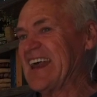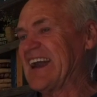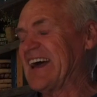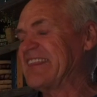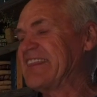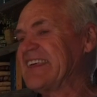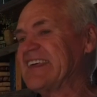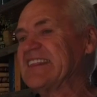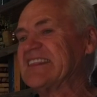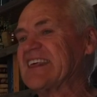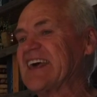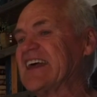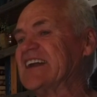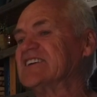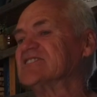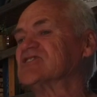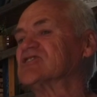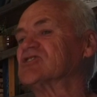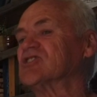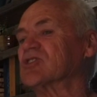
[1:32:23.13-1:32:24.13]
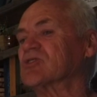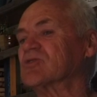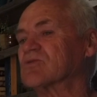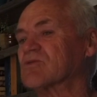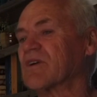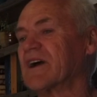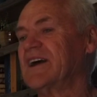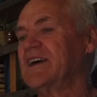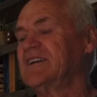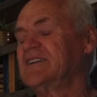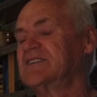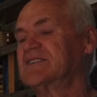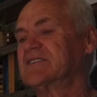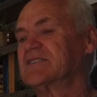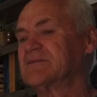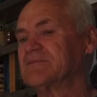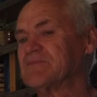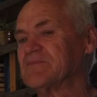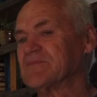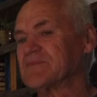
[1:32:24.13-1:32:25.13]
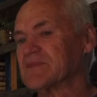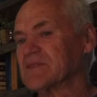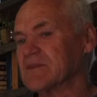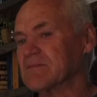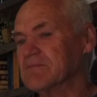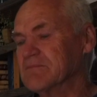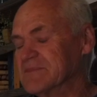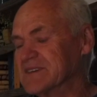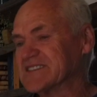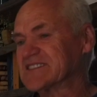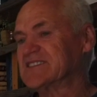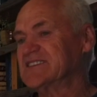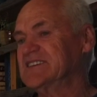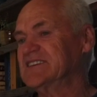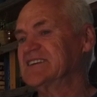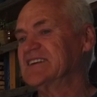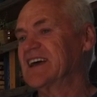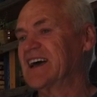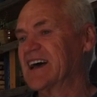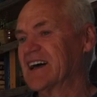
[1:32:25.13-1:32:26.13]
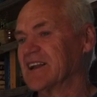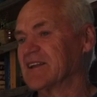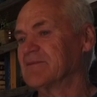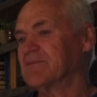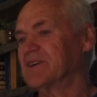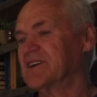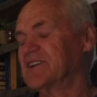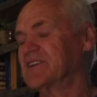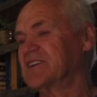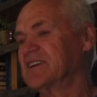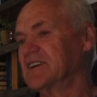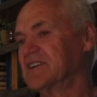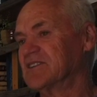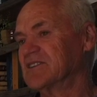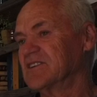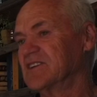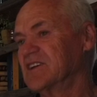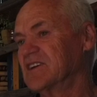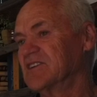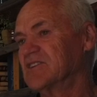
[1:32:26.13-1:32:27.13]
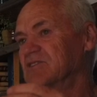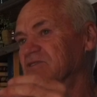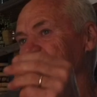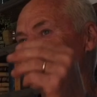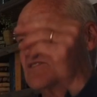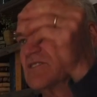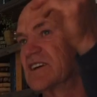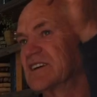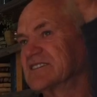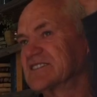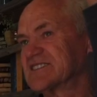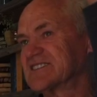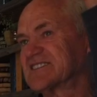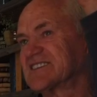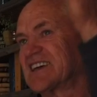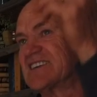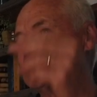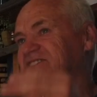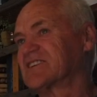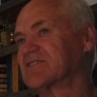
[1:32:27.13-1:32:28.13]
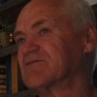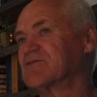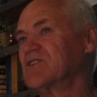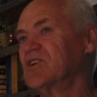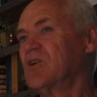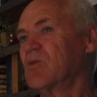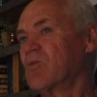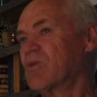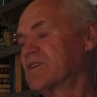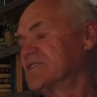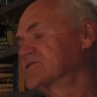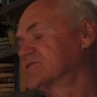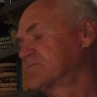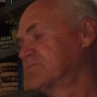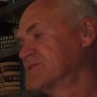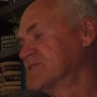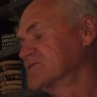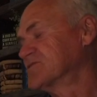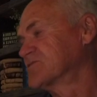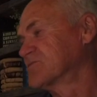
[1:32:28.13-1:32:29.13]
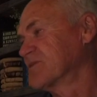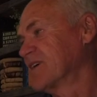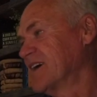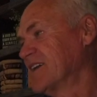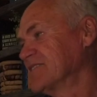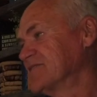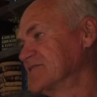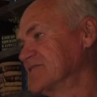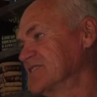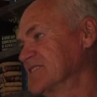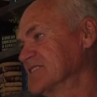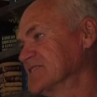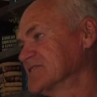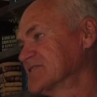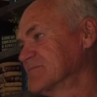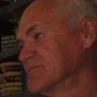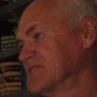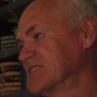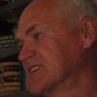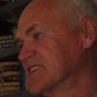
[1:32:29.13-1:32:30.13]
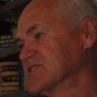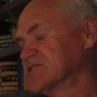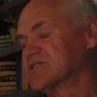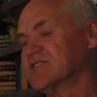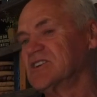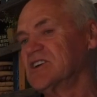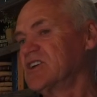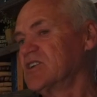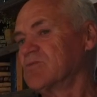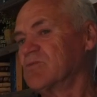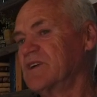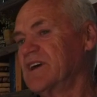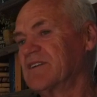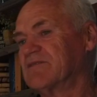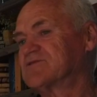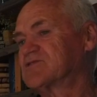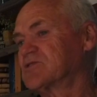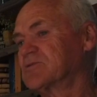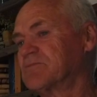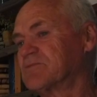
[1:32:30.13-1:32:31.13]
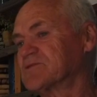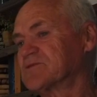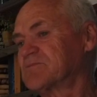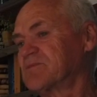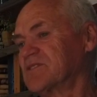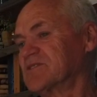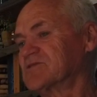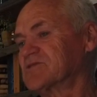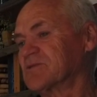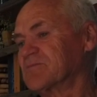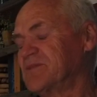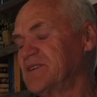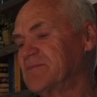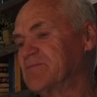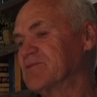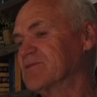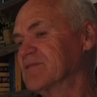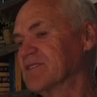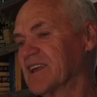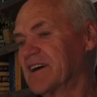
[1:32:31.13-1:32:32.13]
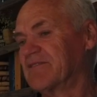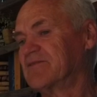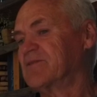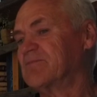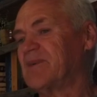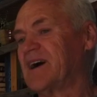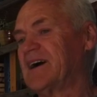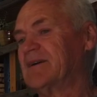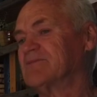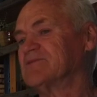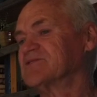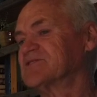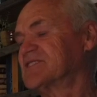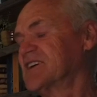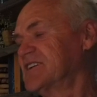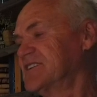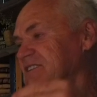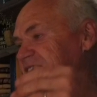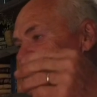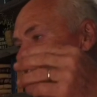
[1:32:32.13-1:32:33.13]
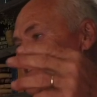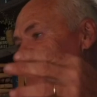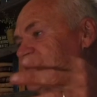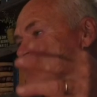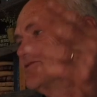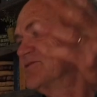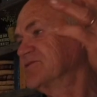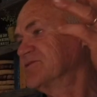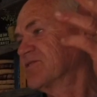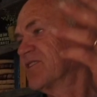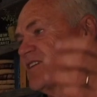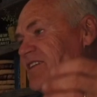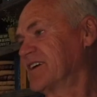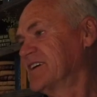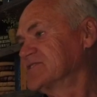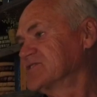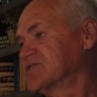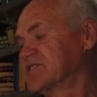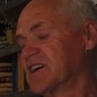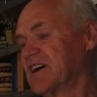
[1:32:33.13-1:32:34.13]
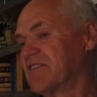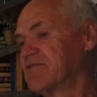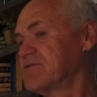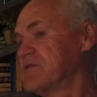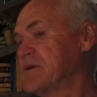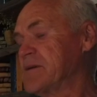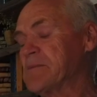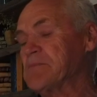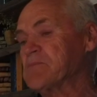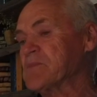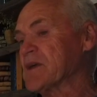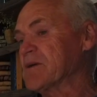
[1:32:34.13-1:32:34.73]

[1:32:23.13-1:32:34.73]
And I think that is the great missing element in the sense of what a spirituality is, because we have super spiritual people who love the Bible study, who love to do all that stuff,